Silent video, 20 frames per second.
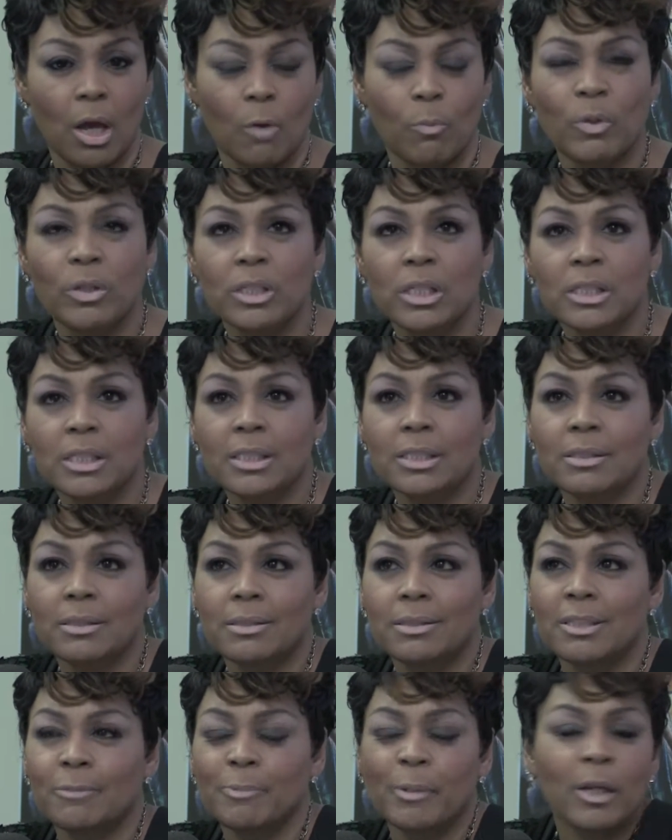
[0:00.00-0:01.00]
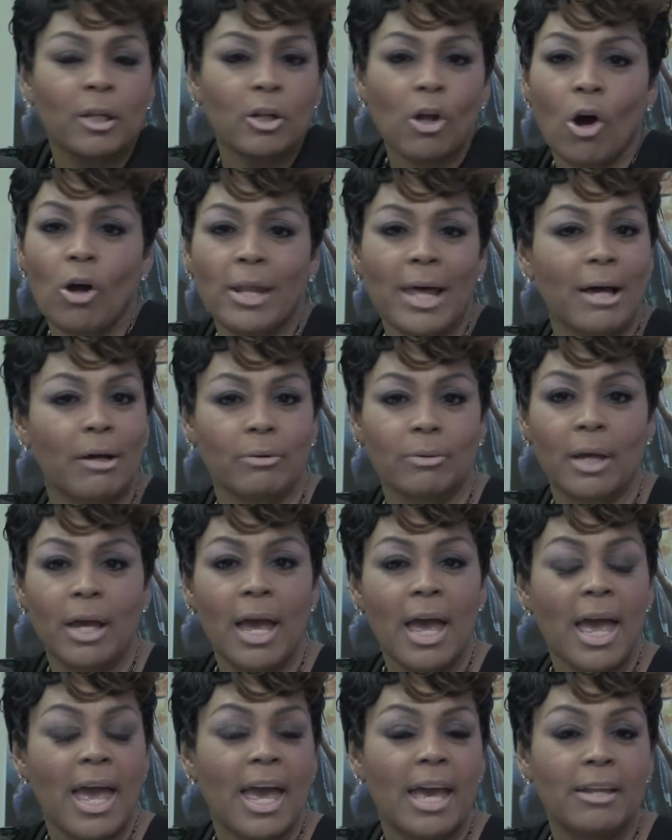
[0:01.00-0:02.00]
We just spill it all out.
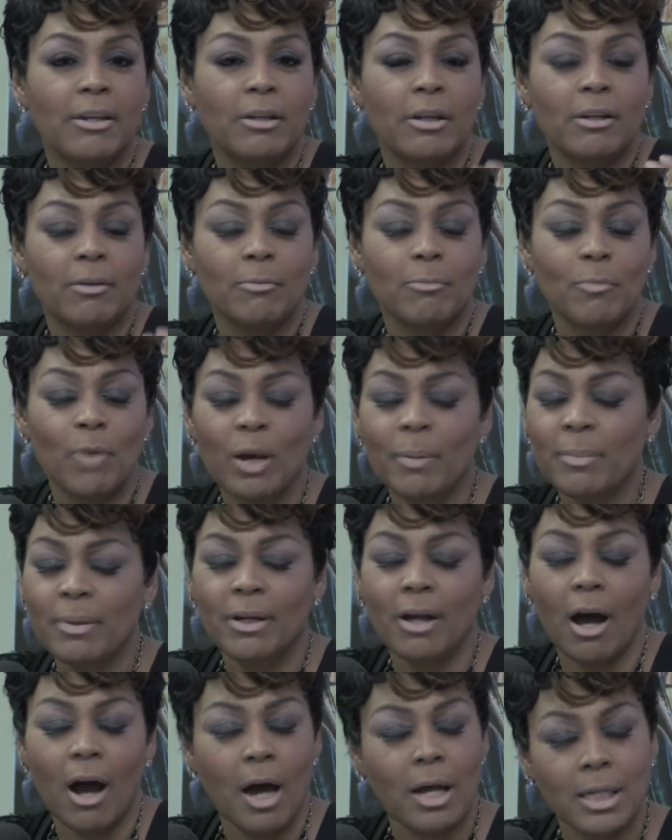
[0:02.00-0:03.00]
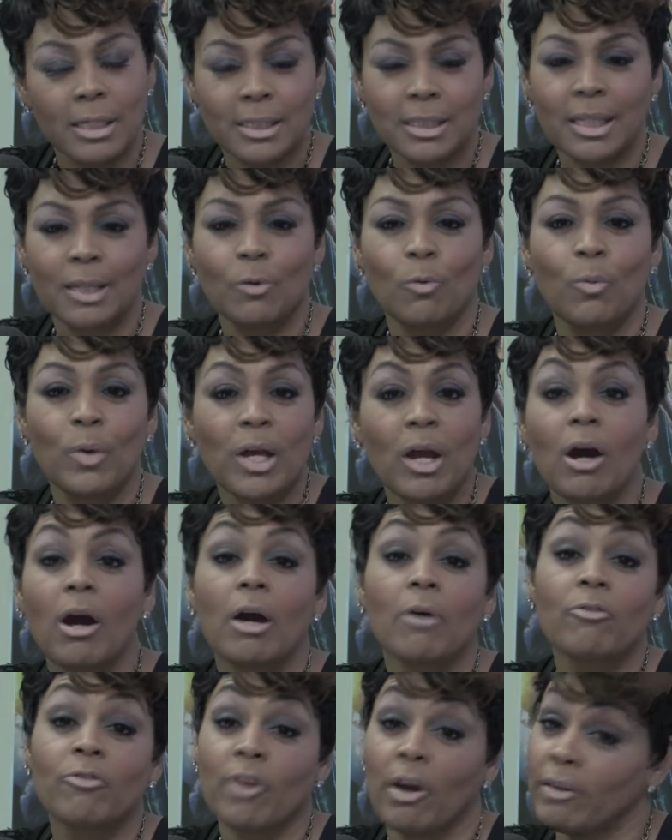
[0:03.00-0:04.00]
And women, honestly, we
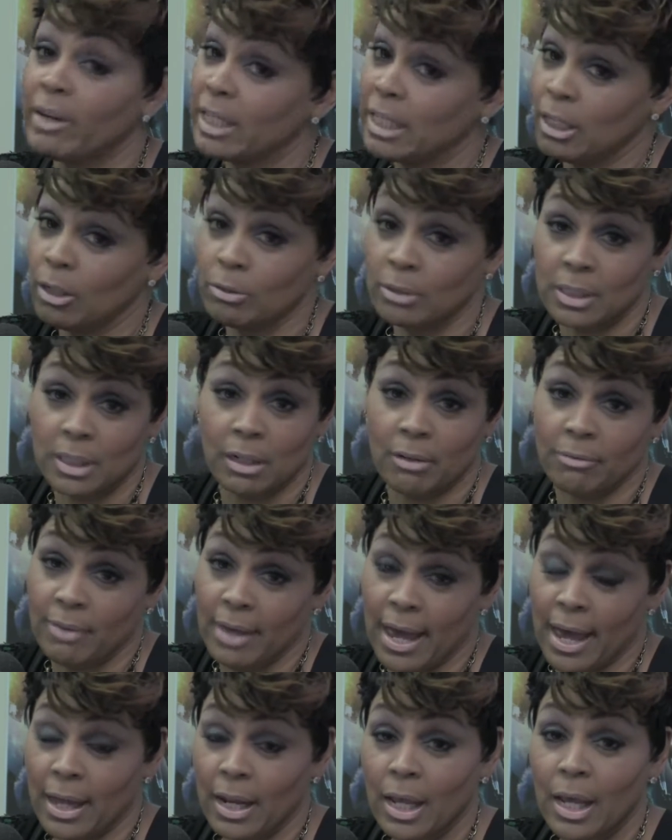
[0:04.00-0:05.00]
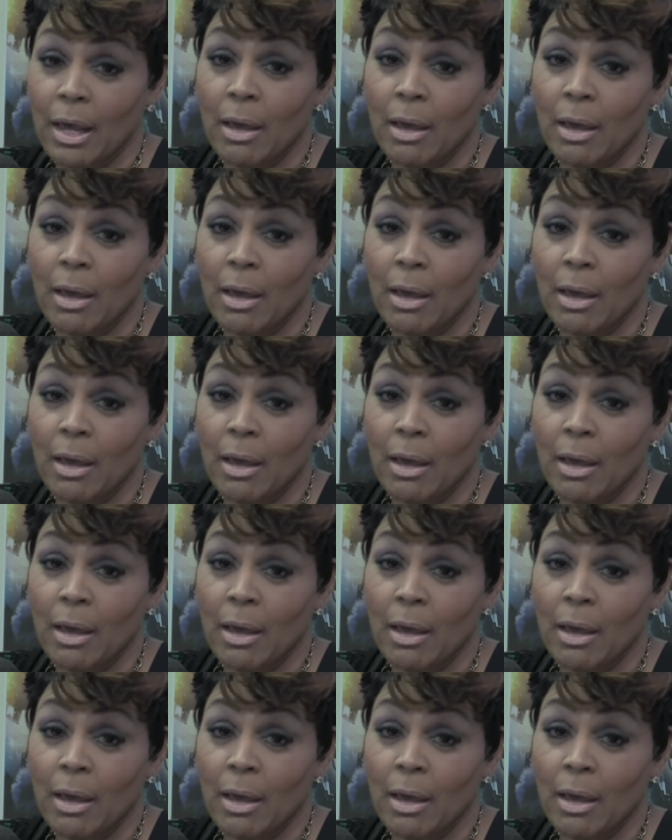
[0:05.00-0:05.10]
are very guilty of that.